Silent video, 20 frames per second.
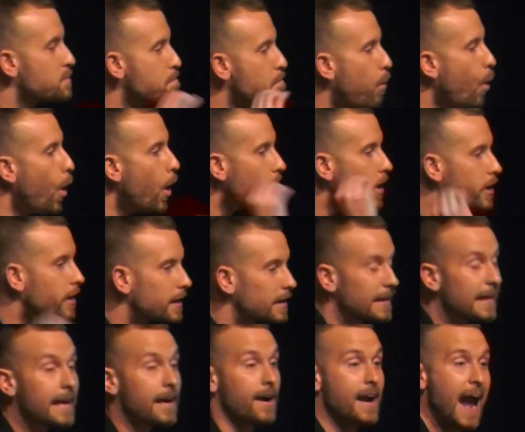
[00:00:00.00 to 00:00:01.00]
more
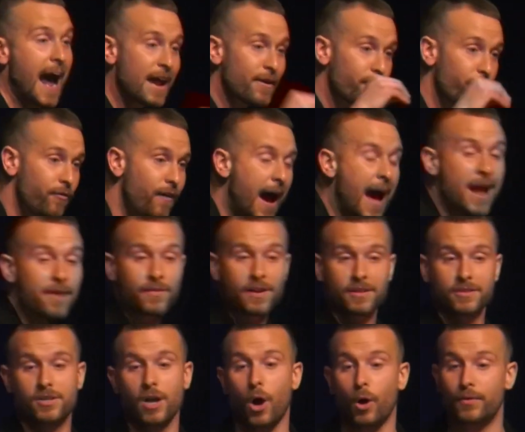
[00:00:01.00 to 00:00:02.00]
clear at five
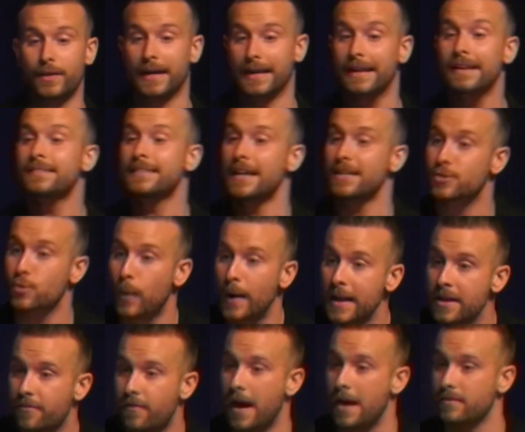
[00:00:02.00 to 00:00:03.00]
years old than it is at
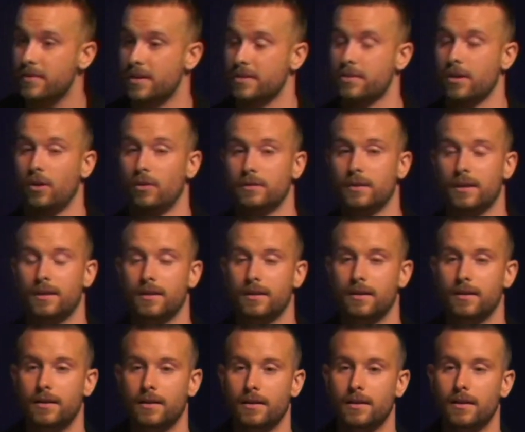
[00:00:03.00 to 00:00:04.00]
25 years old?
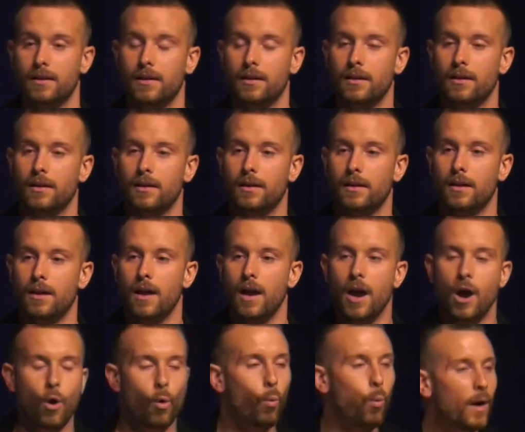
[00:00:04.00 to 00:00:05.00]

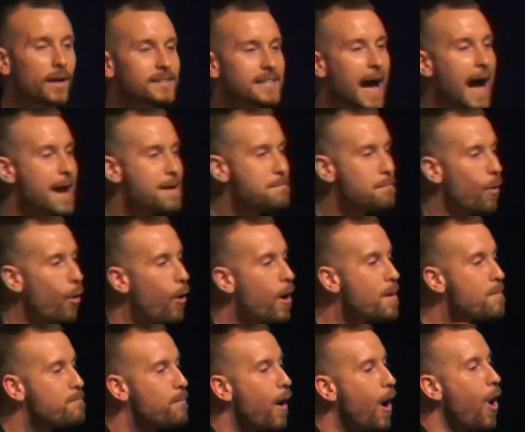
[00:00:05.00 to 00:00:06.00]
Was I
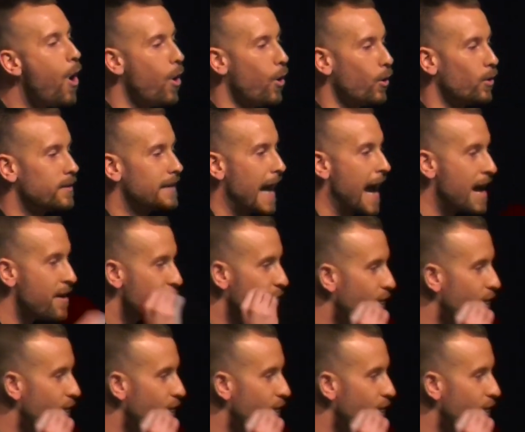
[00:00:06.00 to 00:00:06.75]
more bold at